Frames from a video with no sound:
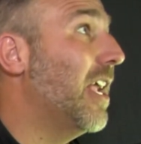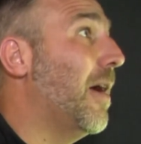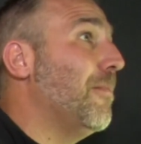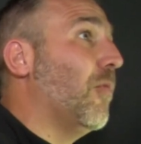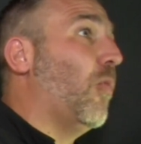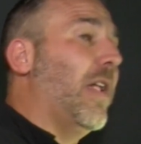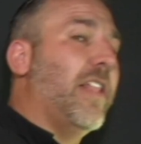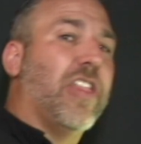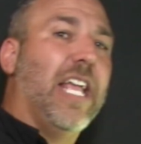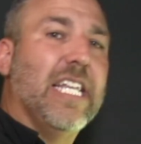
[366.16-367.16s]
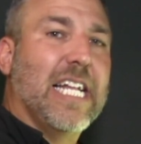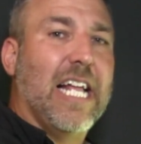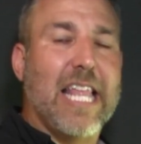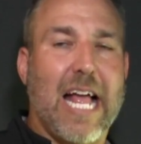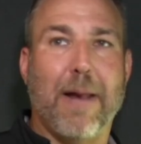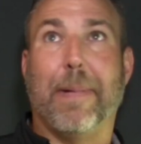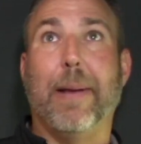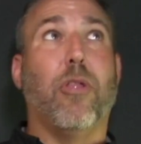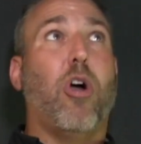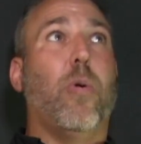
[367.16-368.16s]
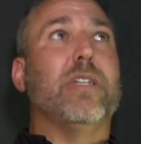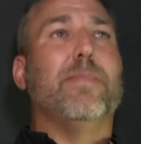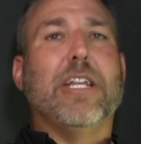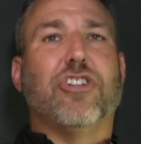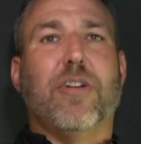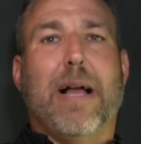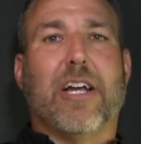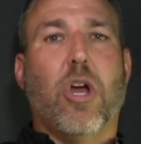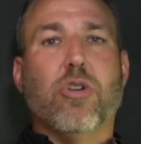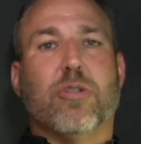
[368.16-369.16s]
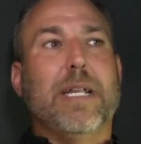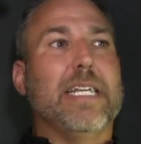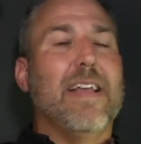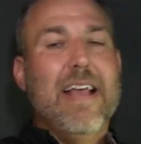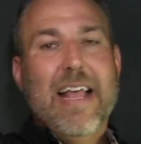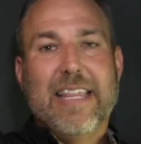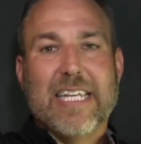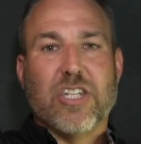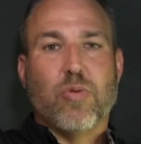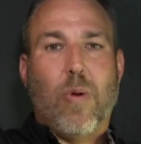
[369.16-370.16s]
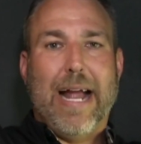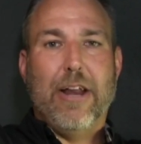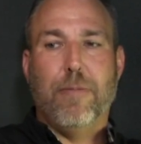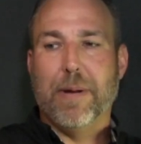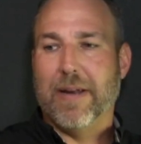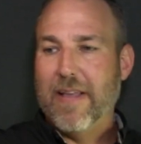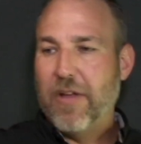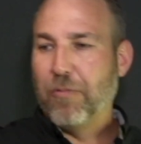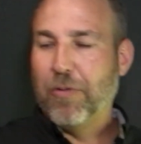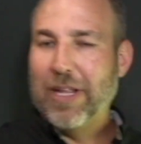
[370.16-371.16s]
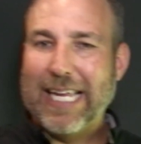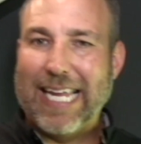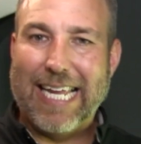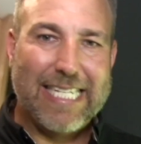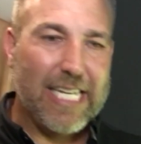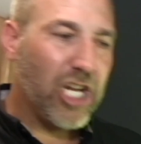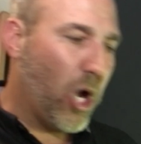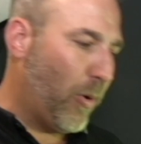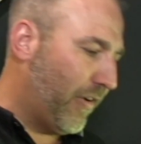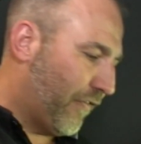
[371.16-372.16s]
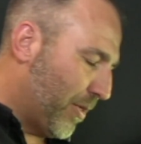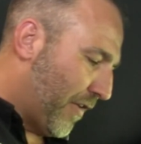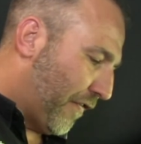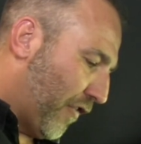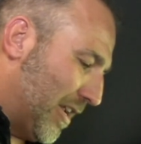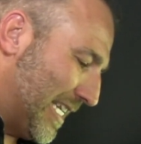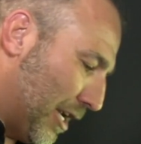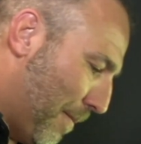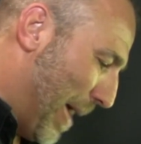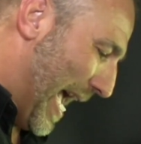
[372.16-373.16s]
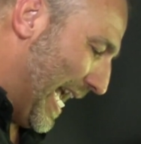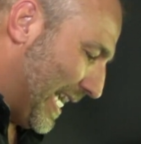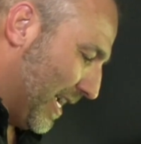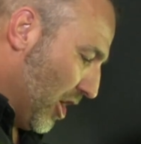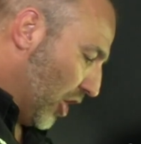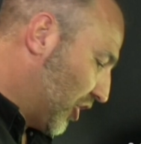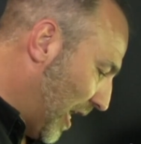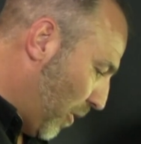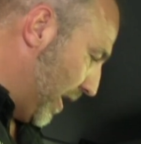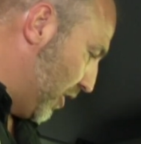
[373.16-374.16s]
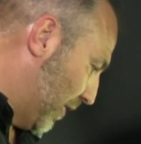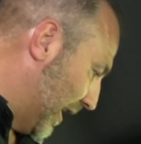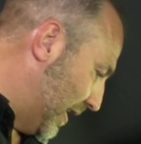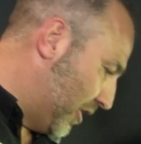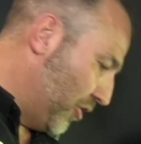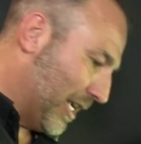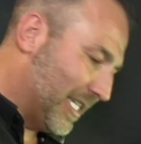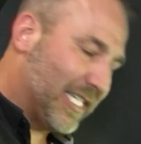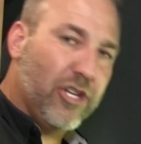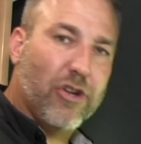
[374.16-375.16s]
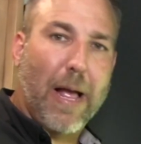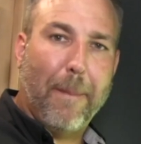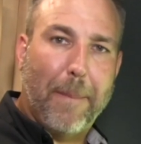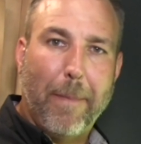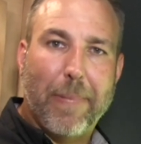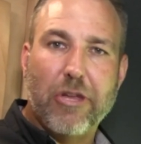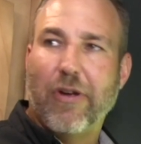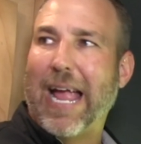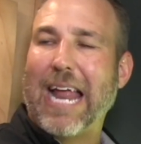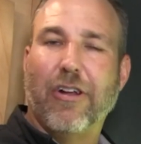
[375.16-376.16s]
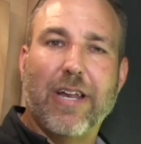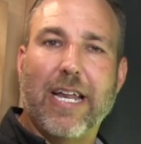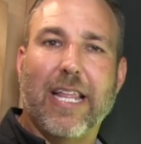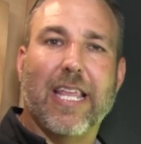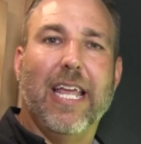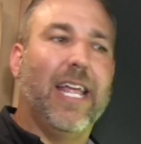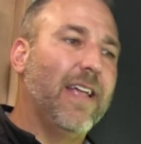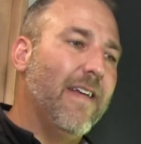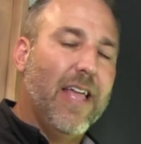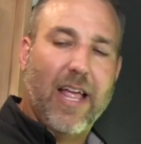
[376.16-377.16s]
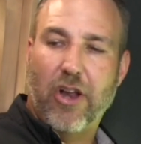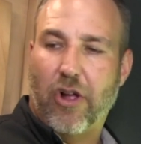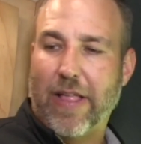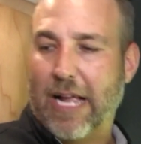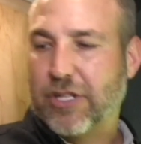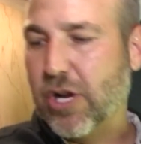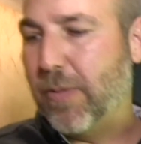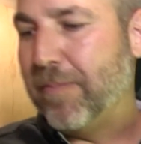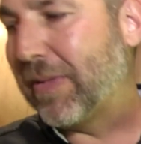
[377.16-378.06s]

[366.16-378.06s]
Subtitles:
up, one of the things that people always mention about Coachmen is this is wide open. Really easy going from the front to back, so that way you can see you're not bumping your head on anything and all that. So